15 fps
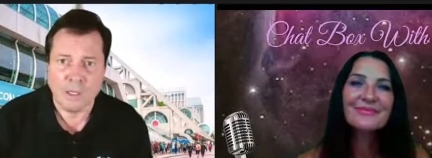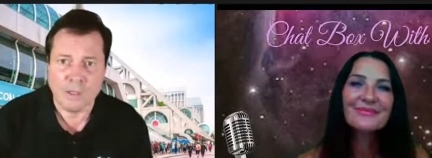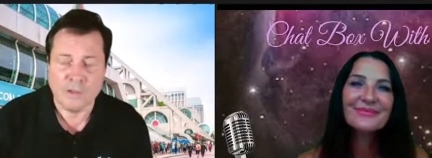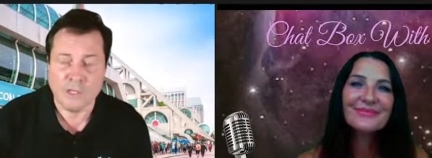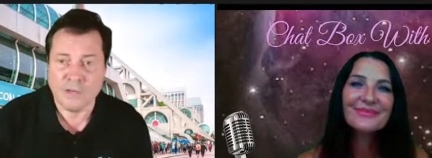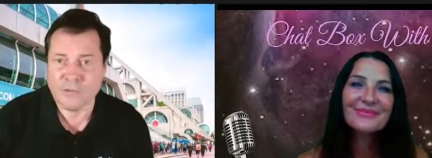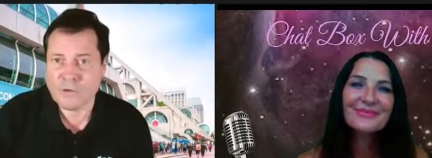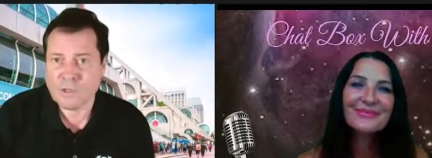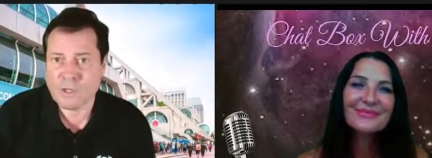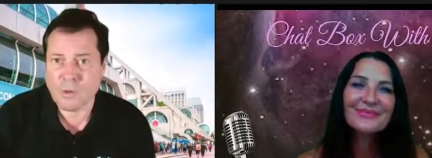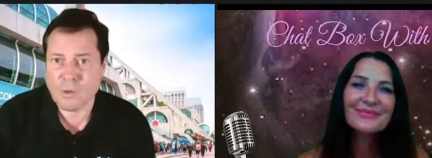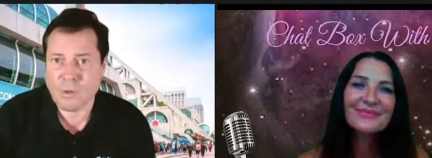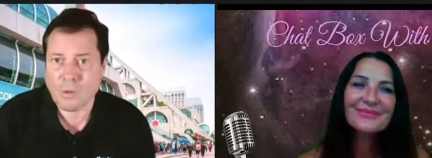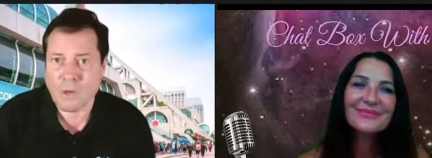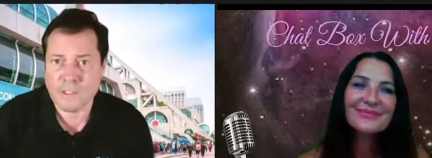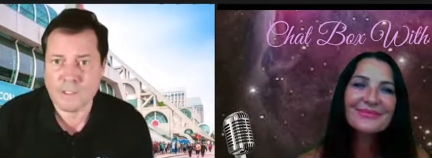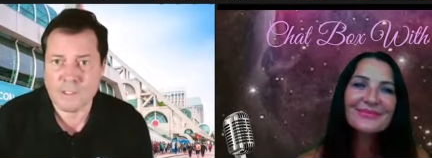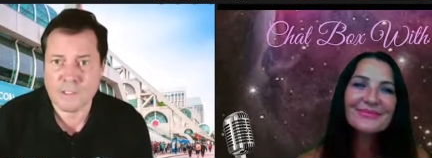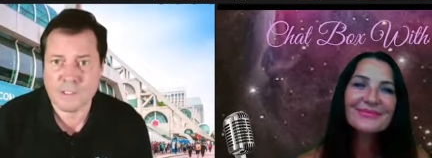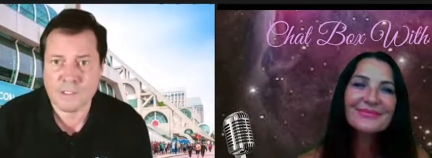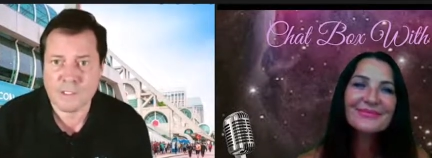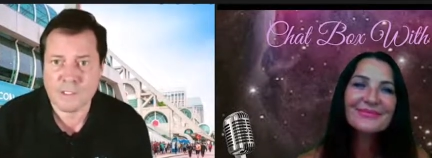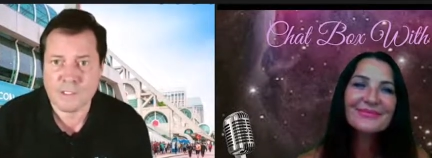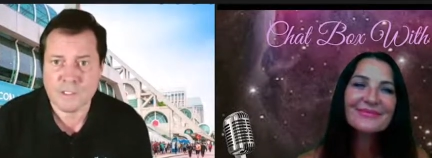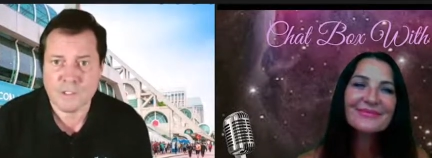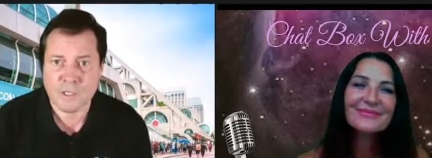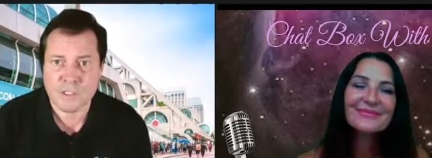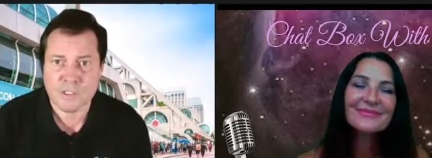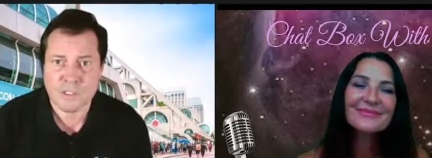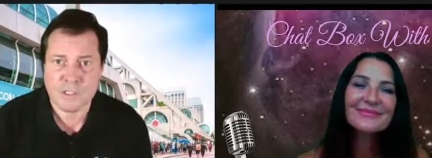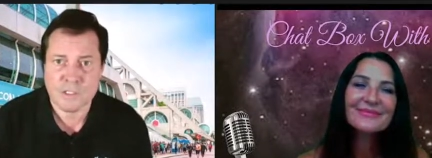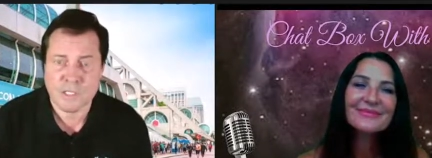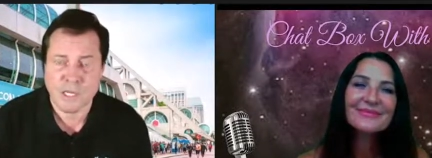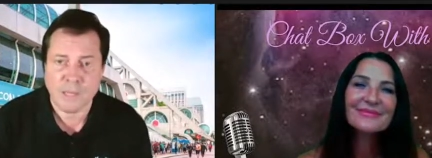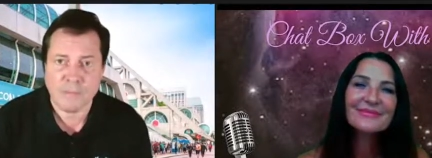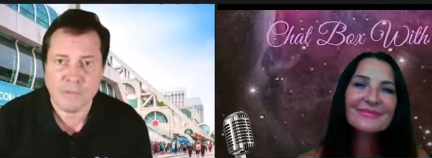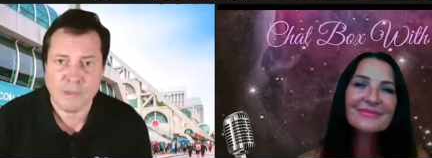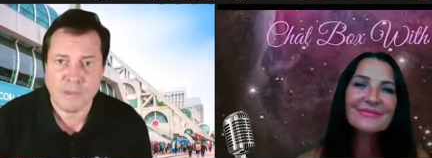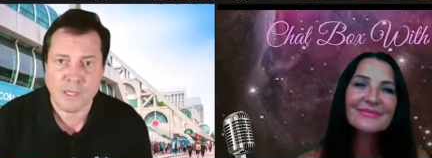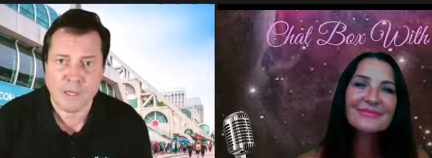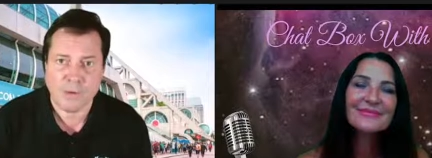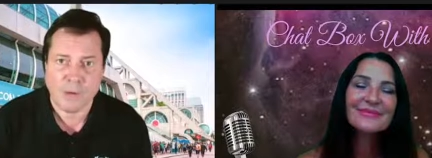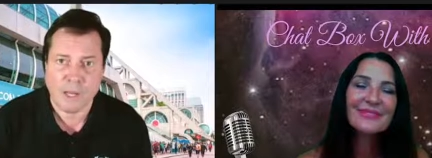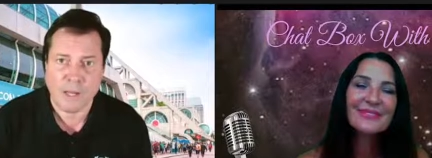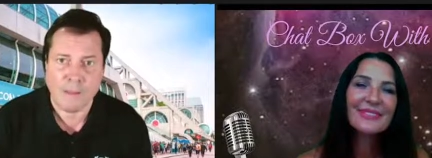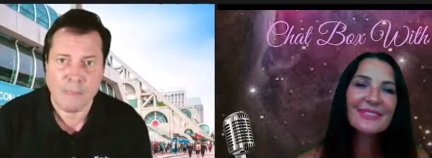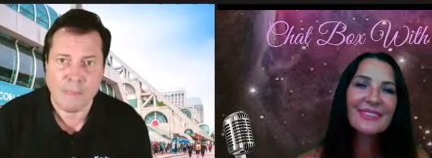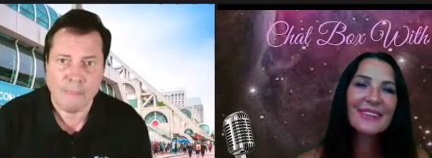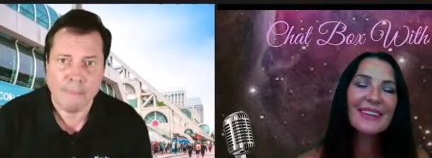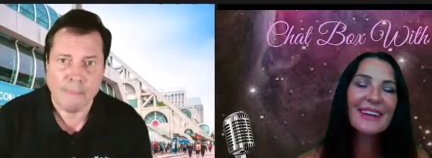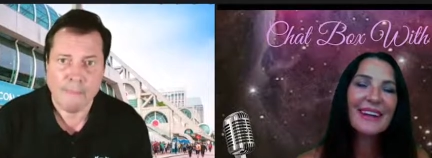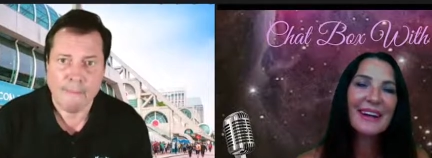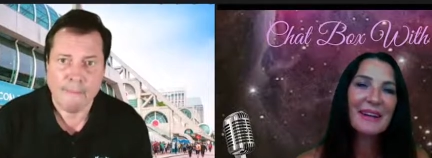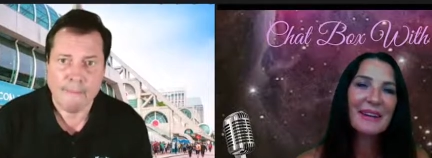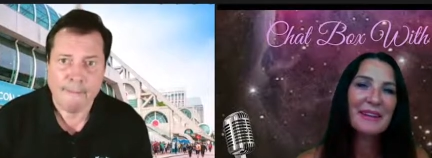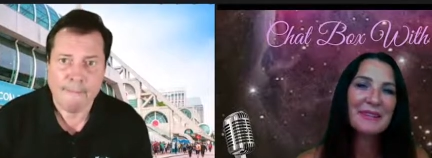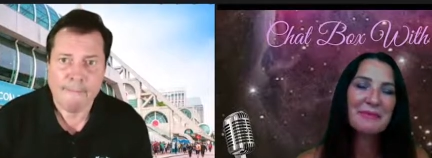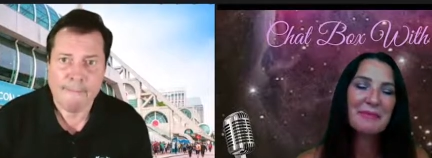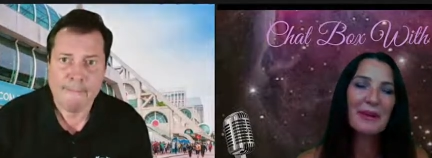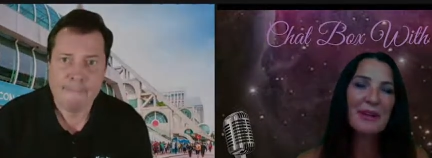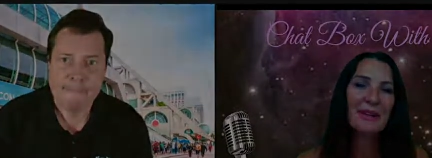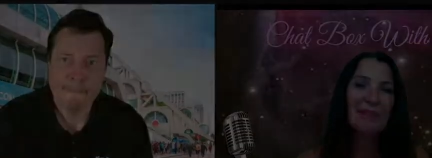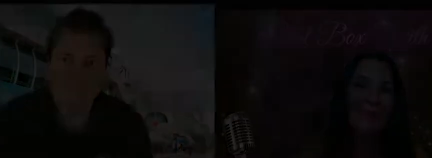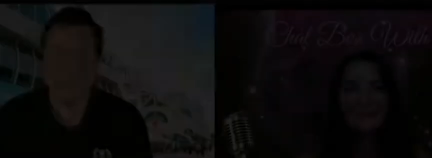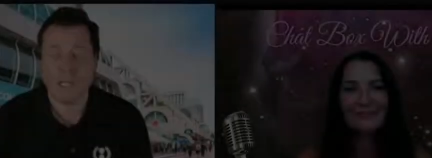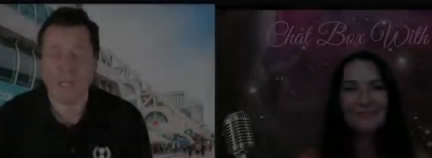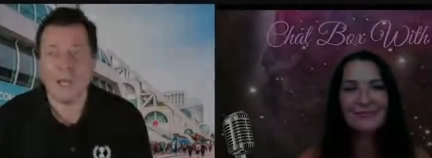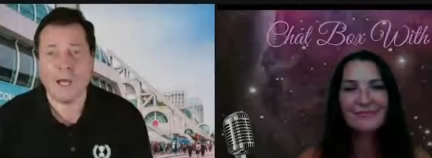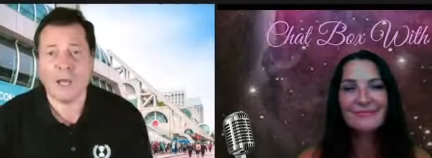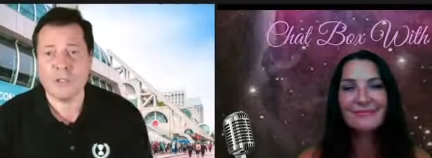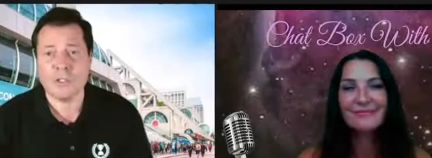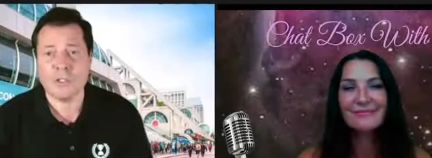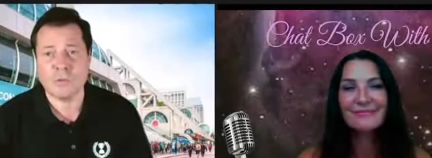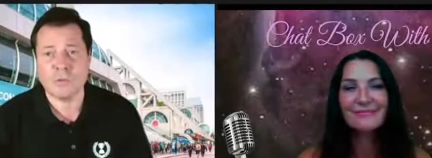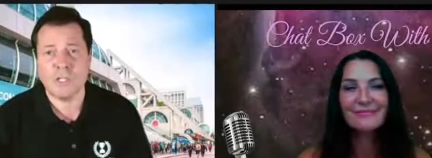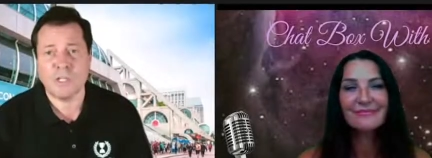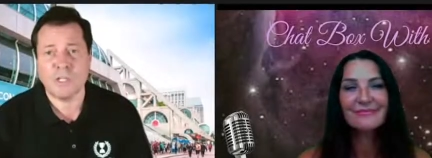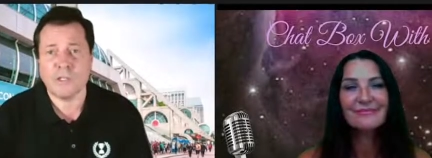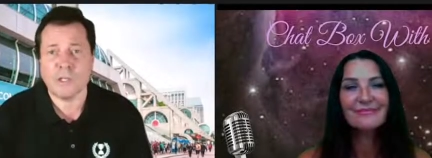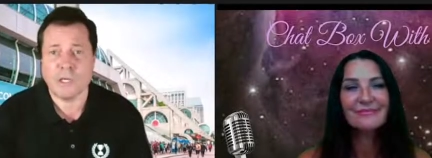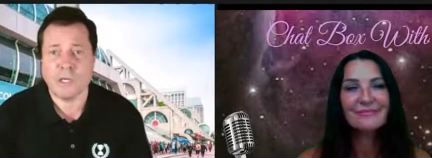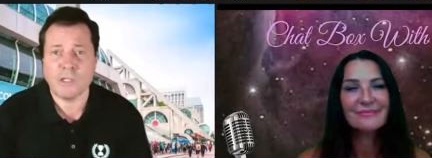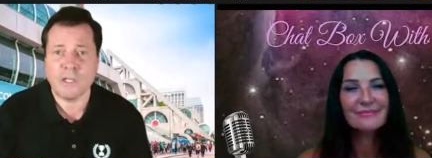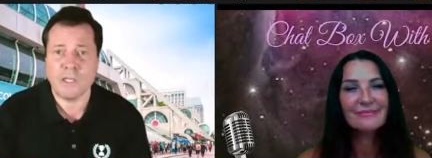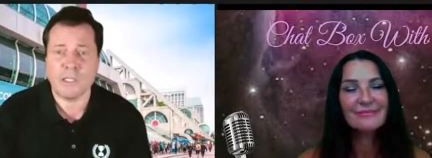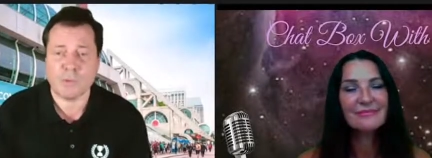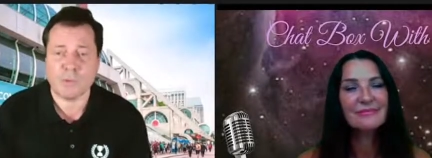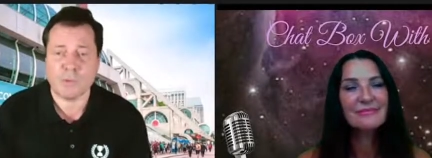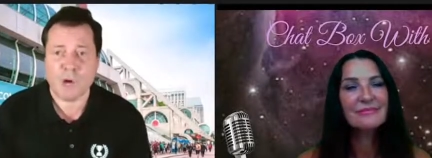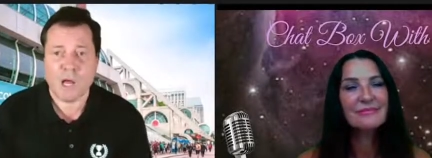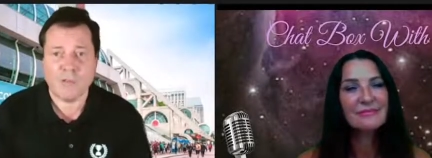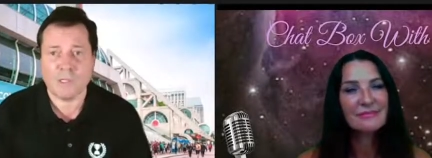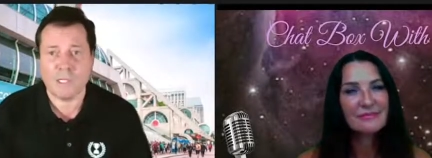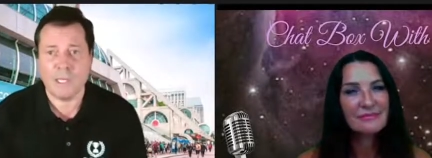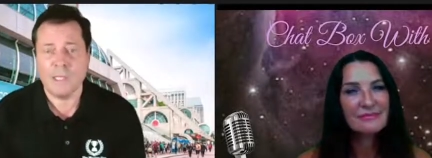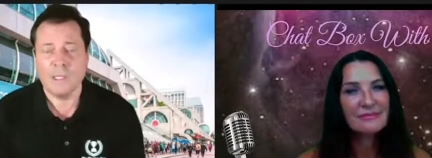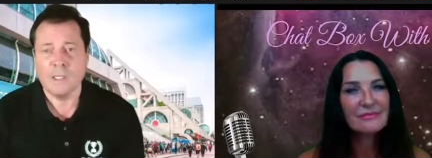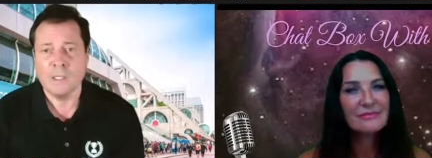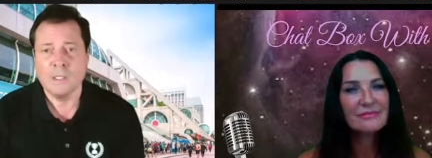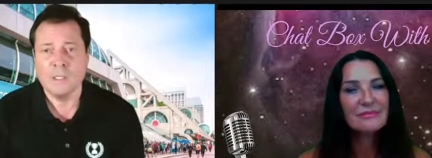Speaker 1: different. Otherwise, it's it's just the same thing, right? Yeah, that's perfect. And I, and I also teach. I teach privately.